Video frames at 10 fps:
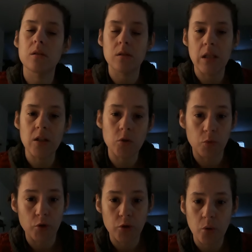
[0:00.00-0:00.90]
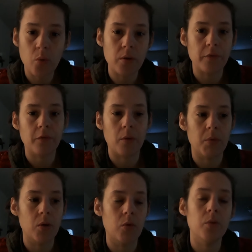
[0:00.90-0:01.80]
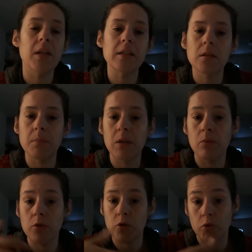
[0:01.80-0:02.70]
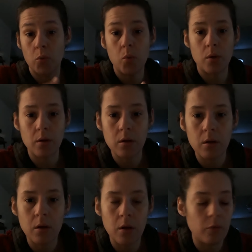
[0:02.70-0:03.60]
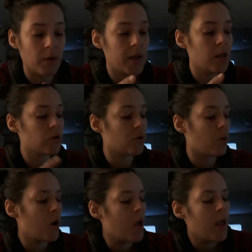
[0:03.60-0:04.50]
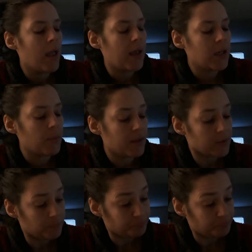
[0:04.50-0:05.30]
things were stolen from you. You need to be restored, right? So, anyways,